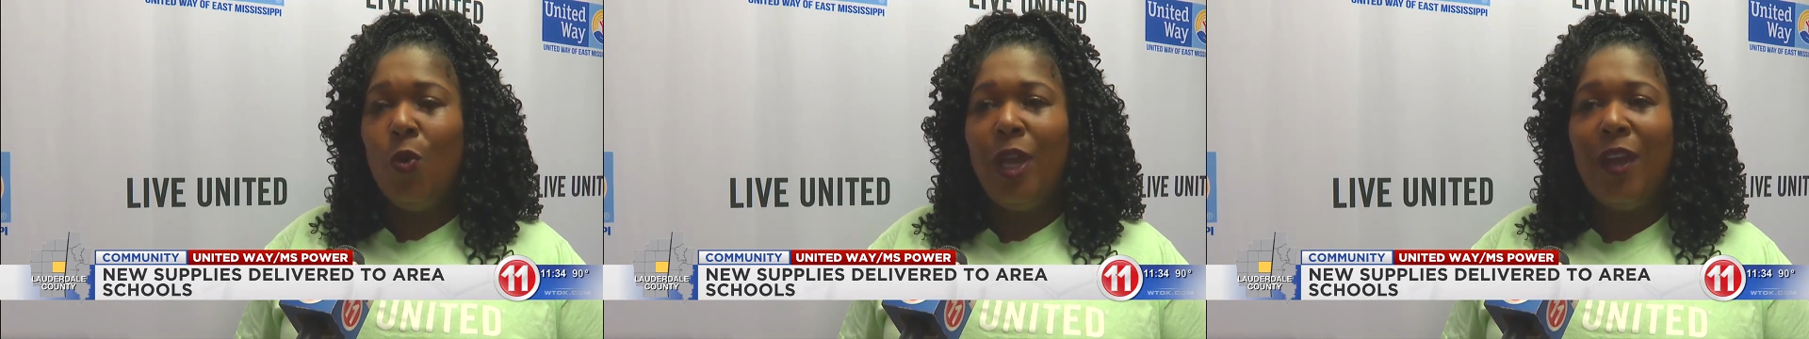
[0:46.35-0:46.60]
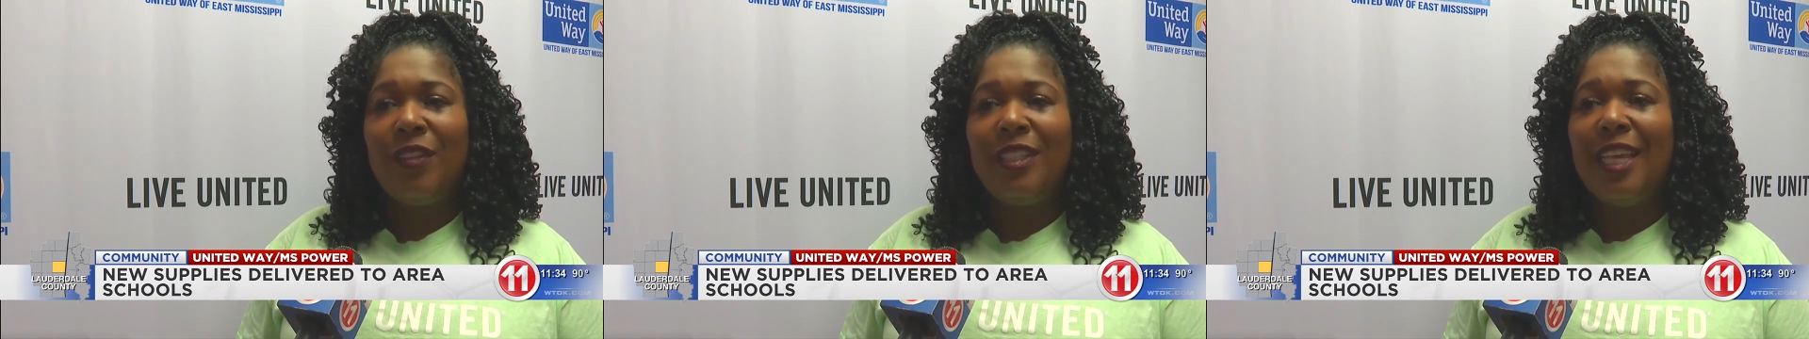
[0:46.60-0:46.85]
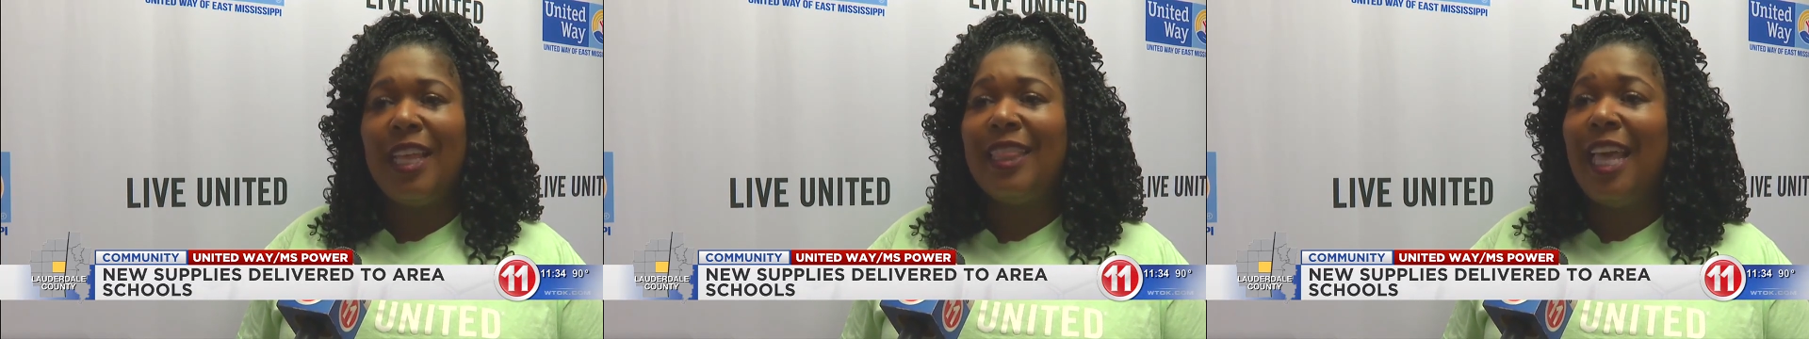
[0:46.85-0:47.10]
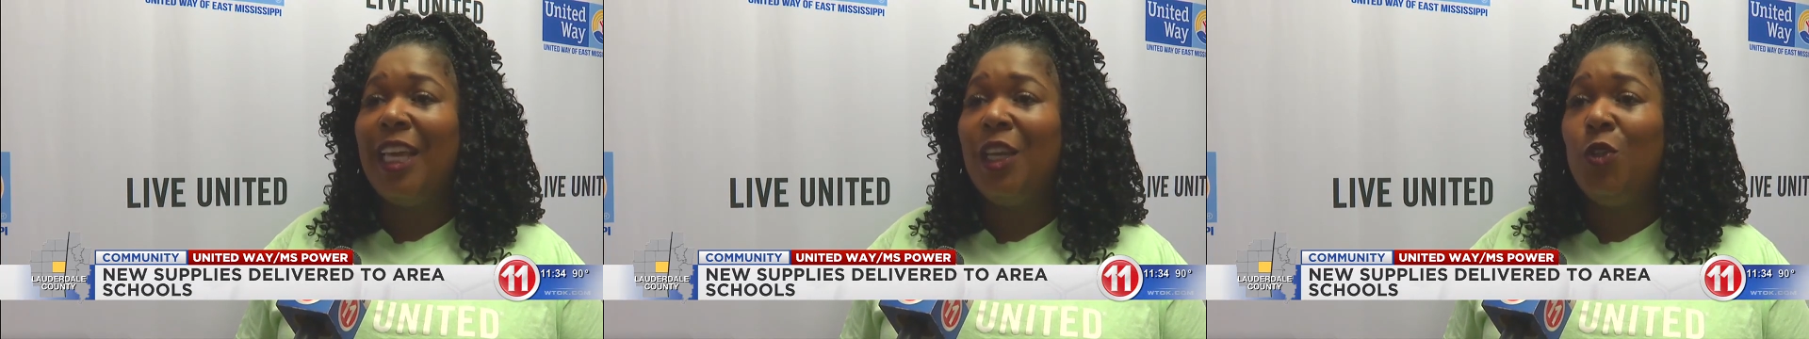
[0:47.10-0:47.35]
We have to say
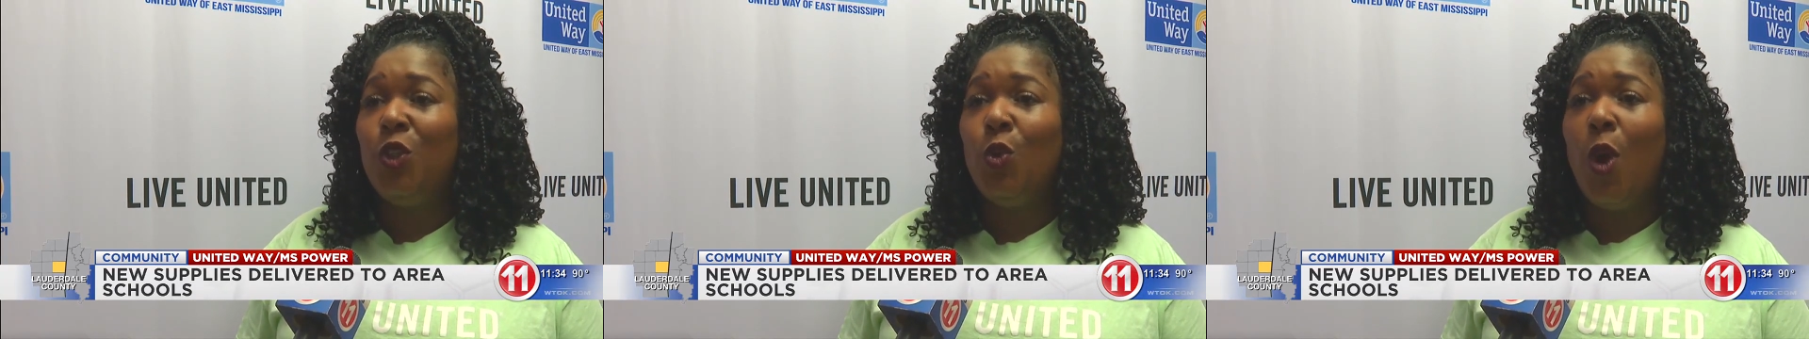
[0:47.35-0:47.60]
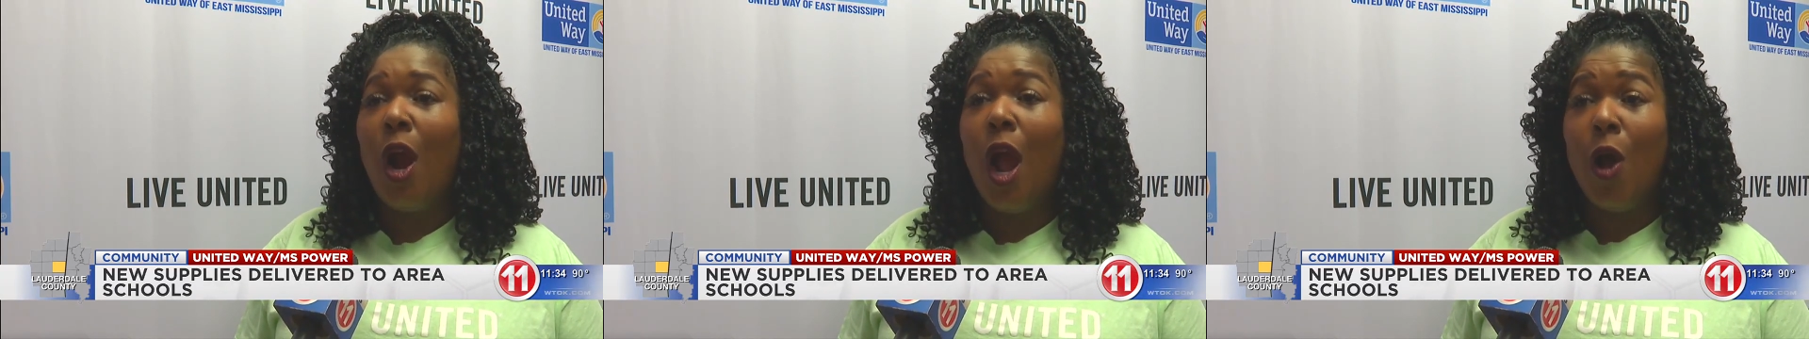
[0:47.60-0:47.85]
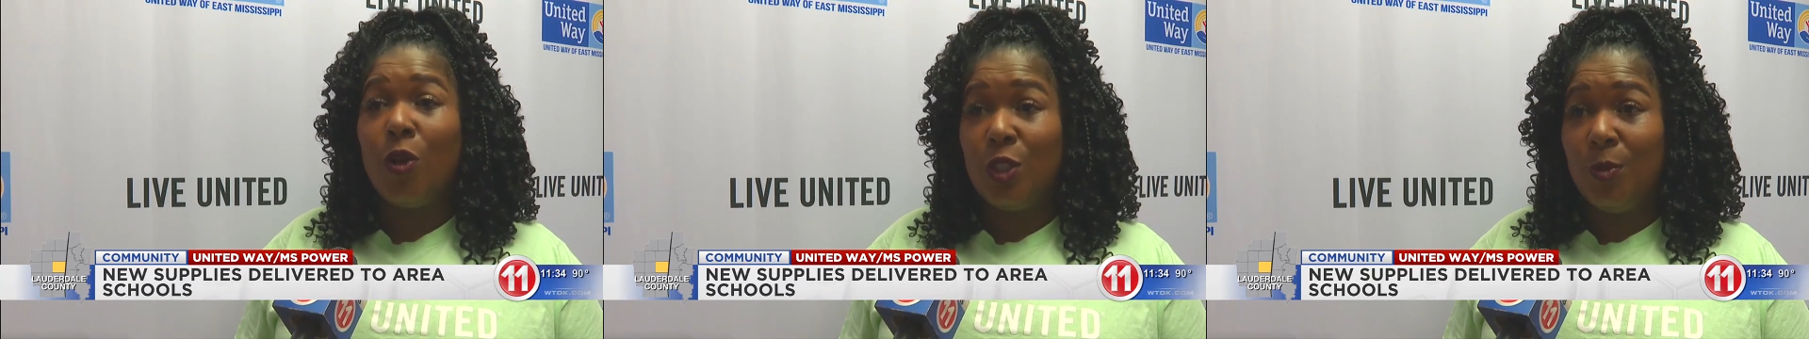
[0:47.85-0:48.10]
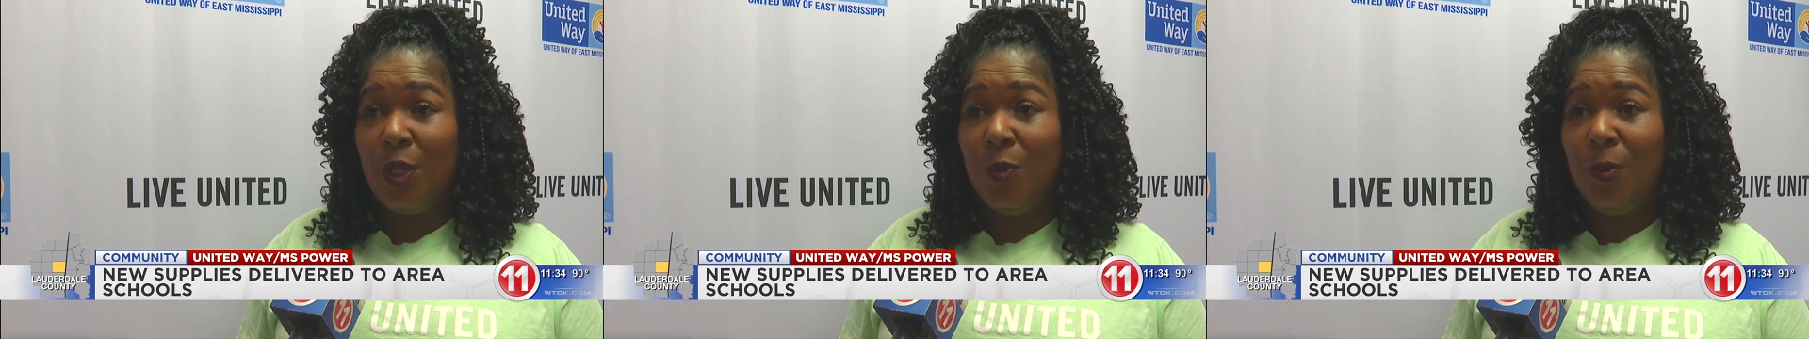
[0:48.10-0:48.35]
thank you to our
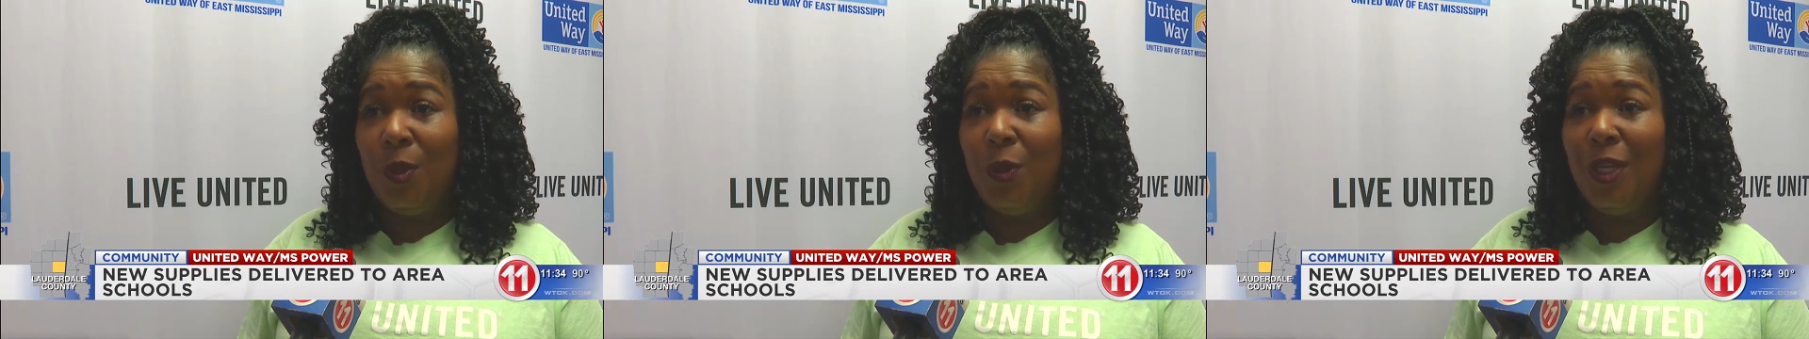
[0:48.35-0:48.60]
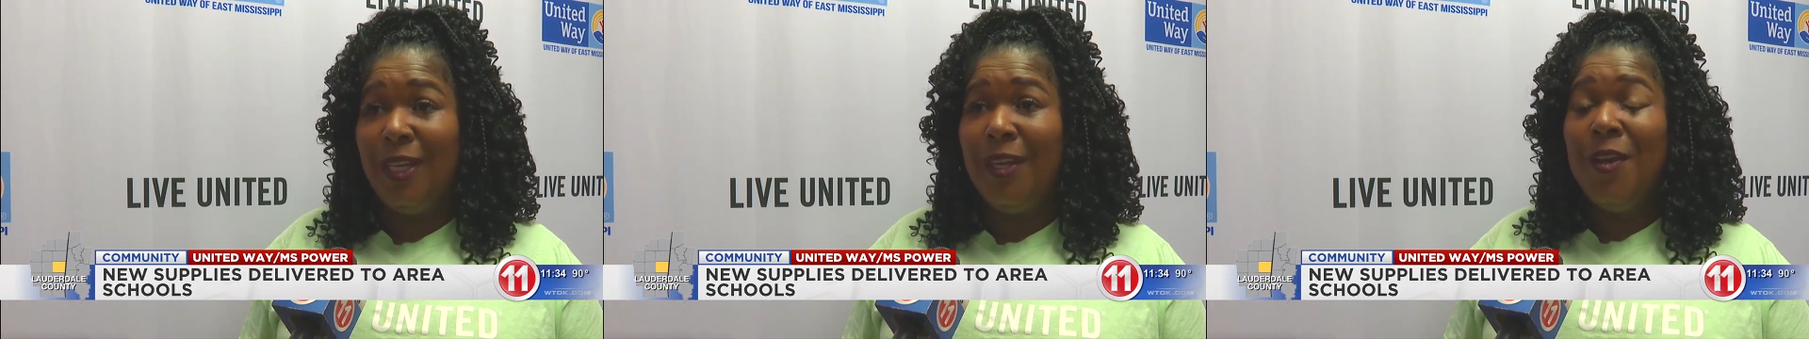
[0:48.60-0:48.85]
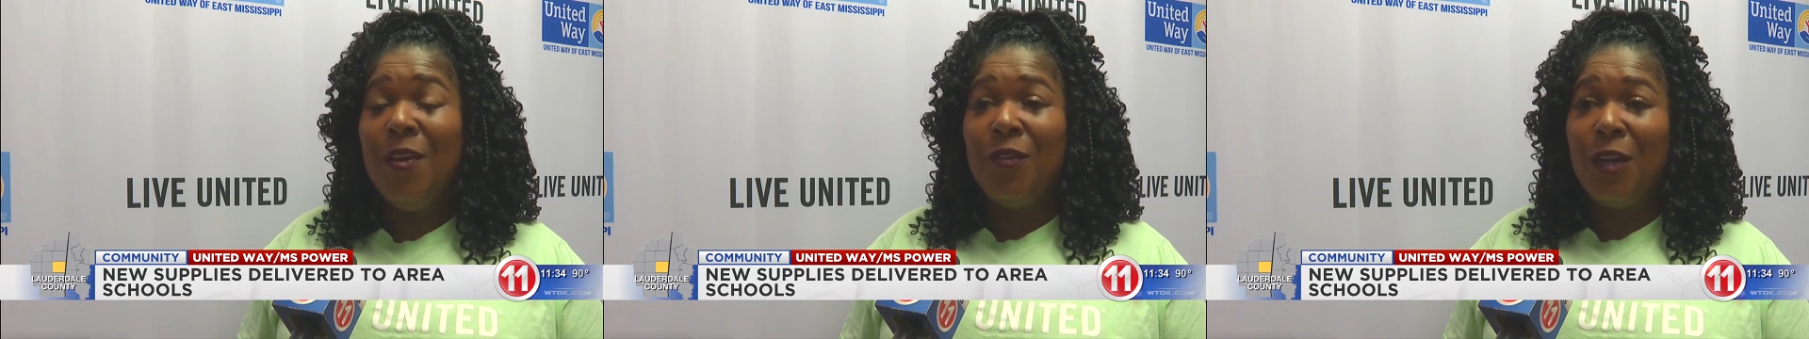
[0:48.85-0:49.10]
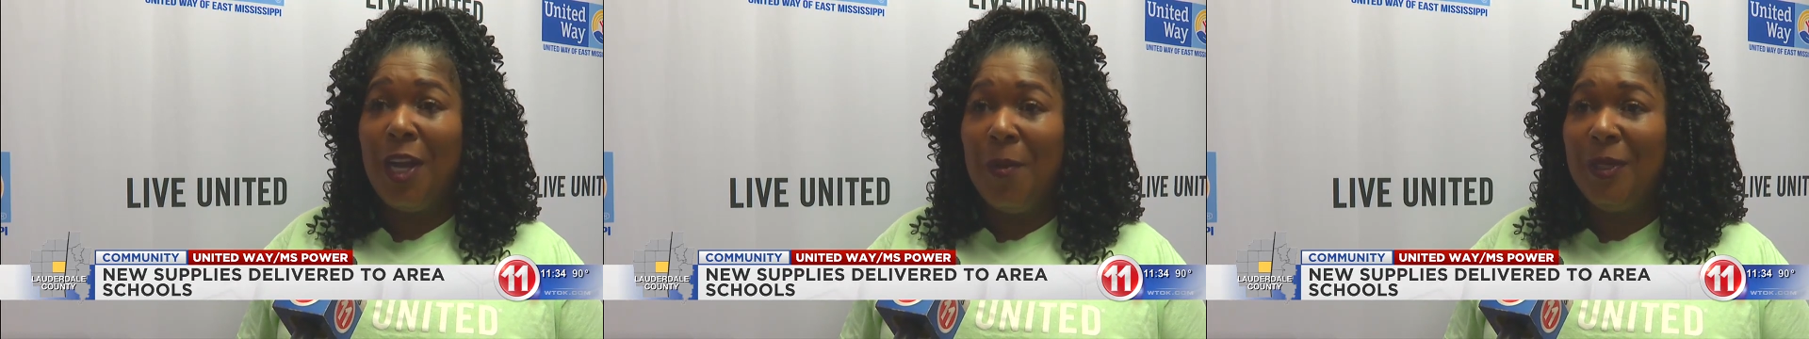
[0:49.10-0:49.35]
awesome community
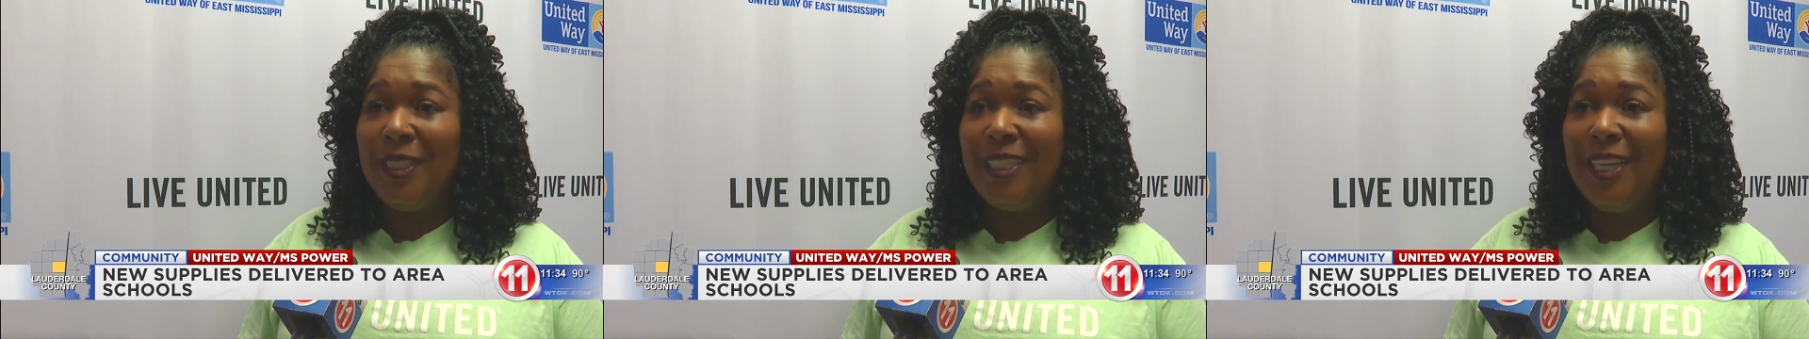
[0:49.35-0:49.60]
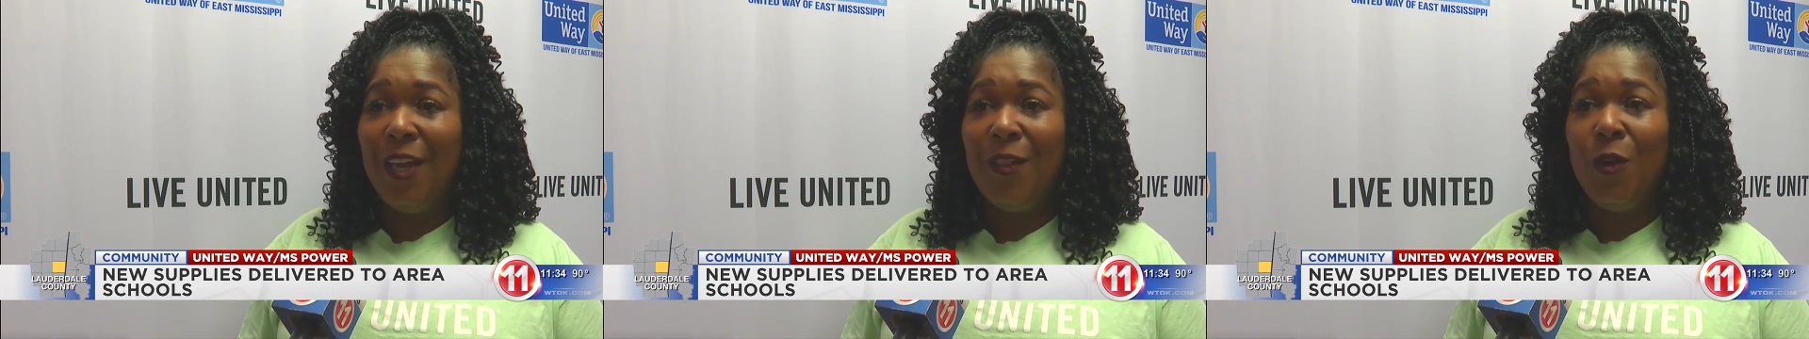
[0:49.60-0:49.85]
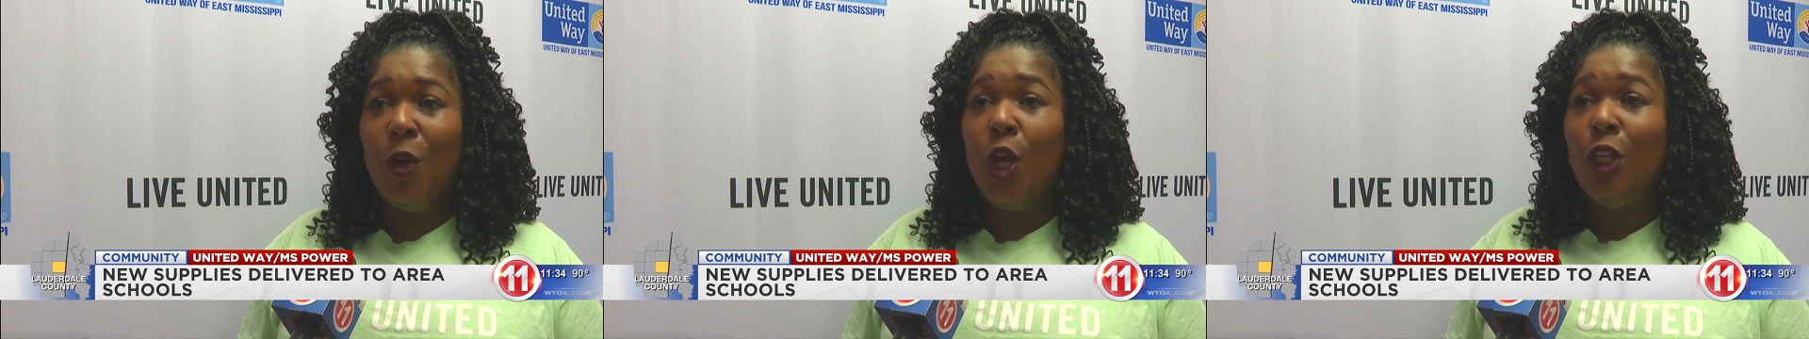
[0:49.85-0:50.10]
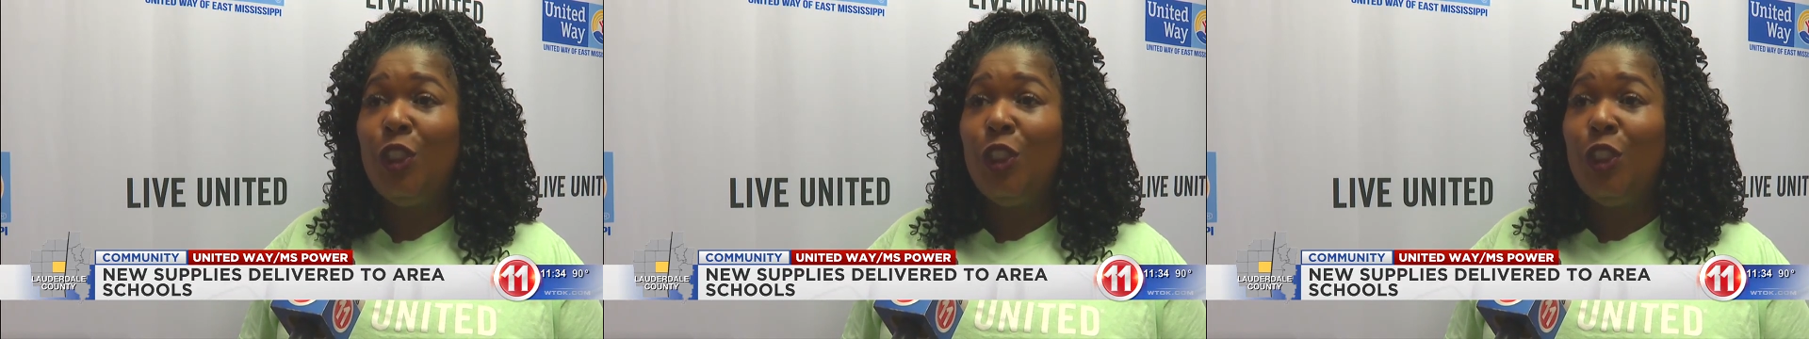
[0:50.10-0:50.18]
for coming together,